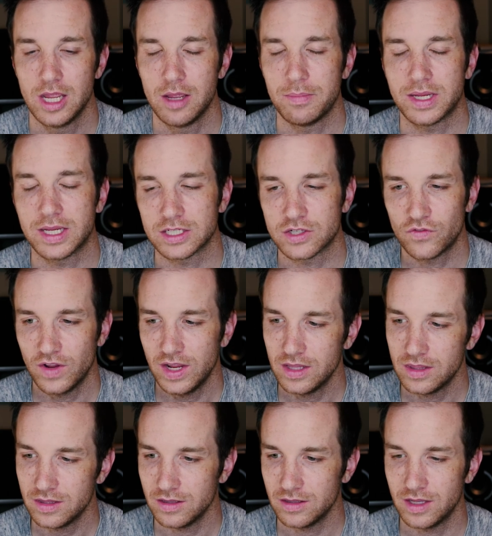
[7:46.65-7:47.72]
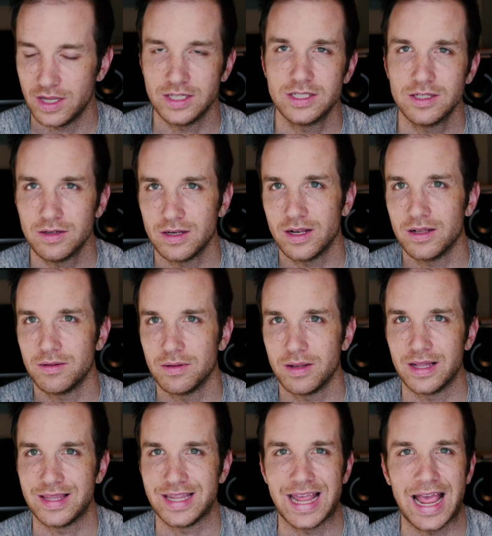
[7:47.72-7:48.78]
Because faith isn't
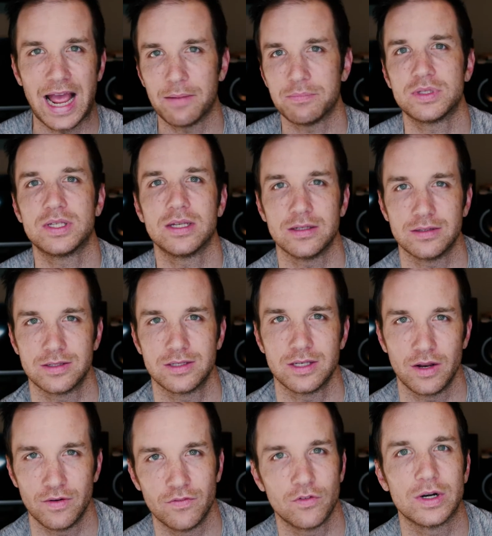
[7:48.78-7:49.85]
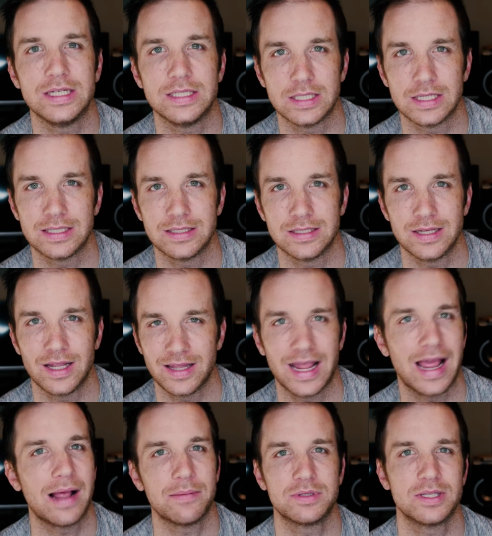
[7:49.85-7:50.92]
the absence of reason and the
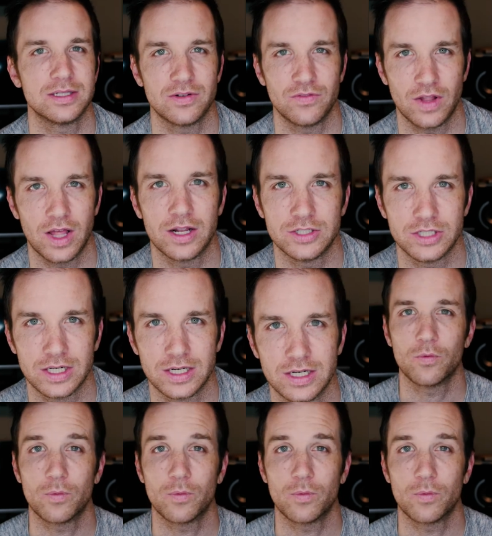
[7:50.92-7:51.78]
absence of logic.